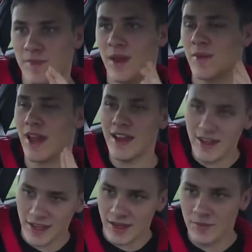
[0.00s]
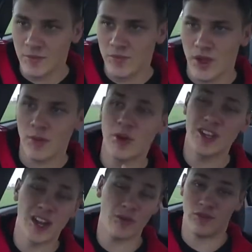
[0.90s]
I'm going to end it here. I
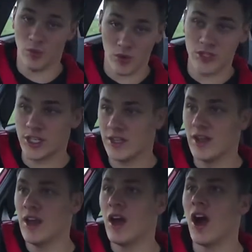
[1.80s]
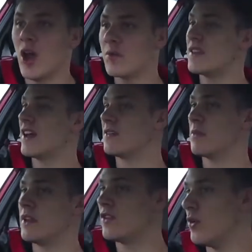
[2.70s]
appreciate everyone for watching. I hope this
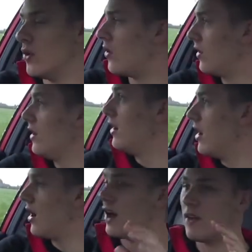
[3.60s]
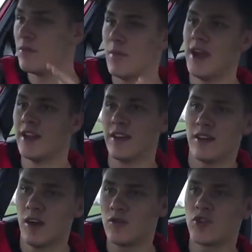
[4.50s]
hasn't been too long. I've
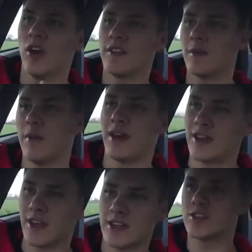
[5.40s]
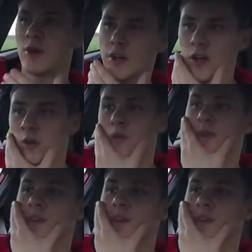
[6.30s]
tried to make it so I don't,